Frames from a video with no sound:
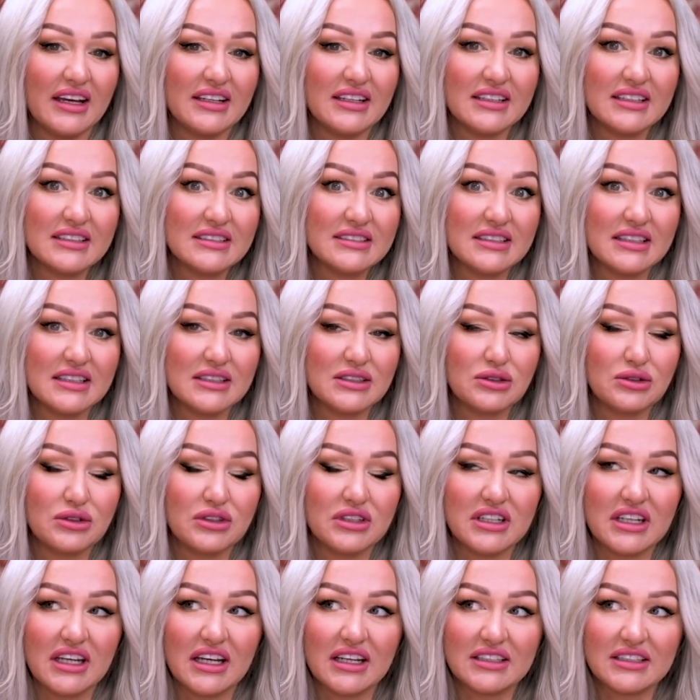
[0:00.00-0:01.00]
and Alicia had
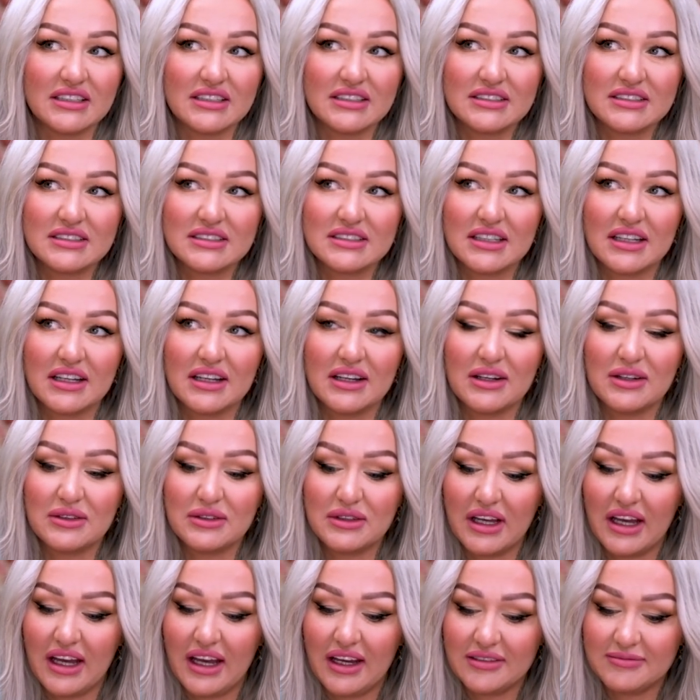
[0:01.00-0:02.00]
already had it. So
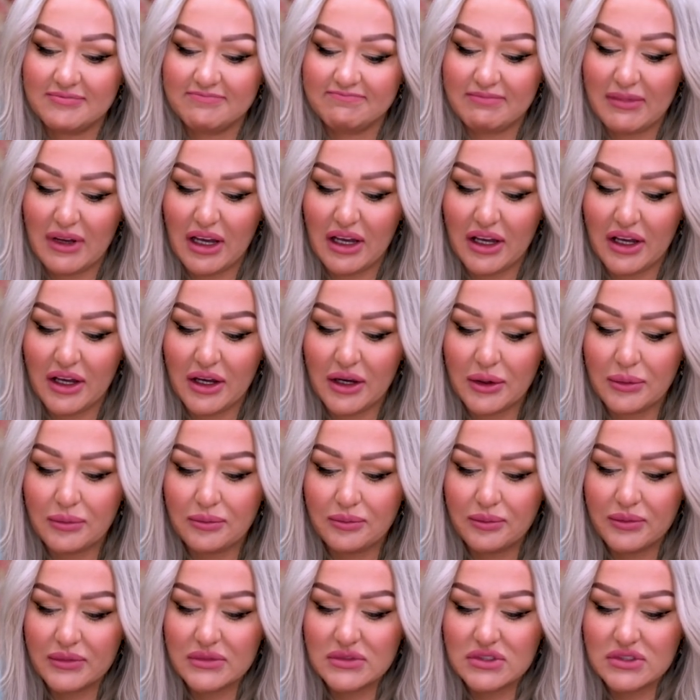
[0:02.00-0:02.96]
yeah. Um,